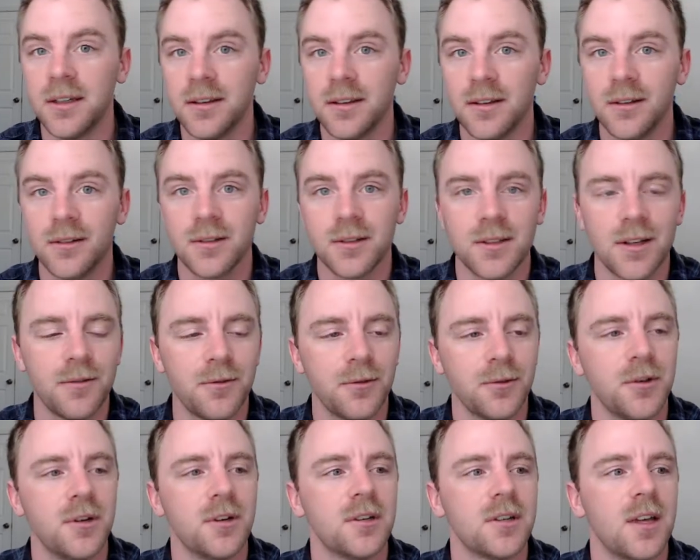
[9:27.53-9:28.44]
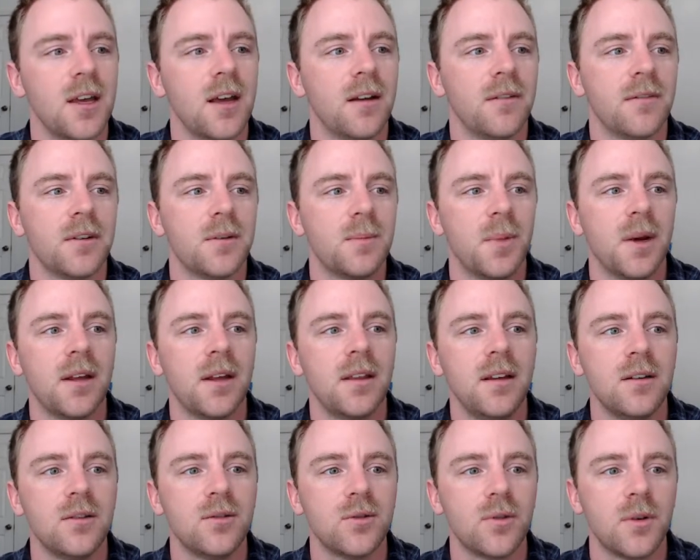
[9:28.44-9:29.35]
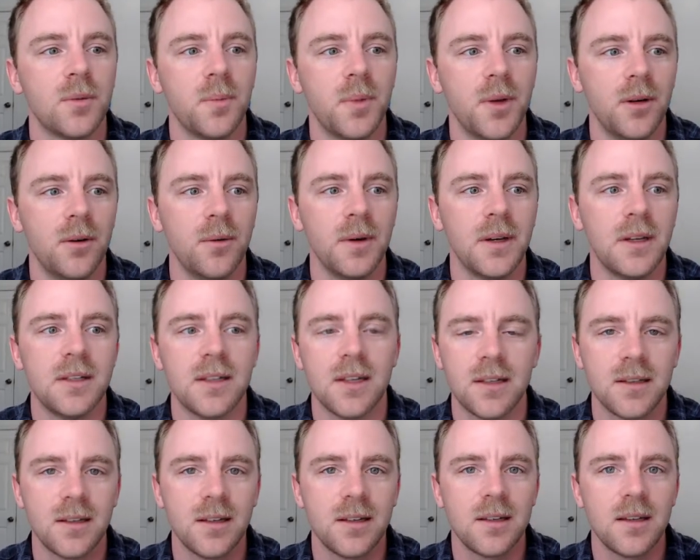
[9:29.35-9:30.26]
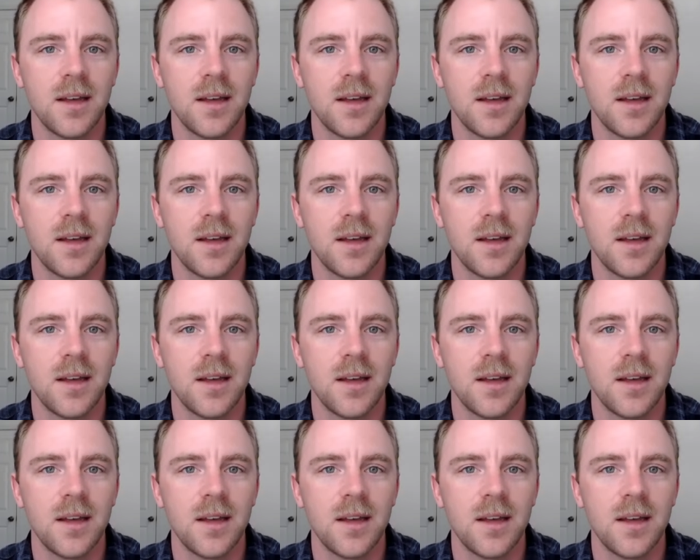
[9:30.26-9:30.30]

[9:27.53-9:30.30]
There's several years ahead of us, but I think Jordan Peele, when he says this,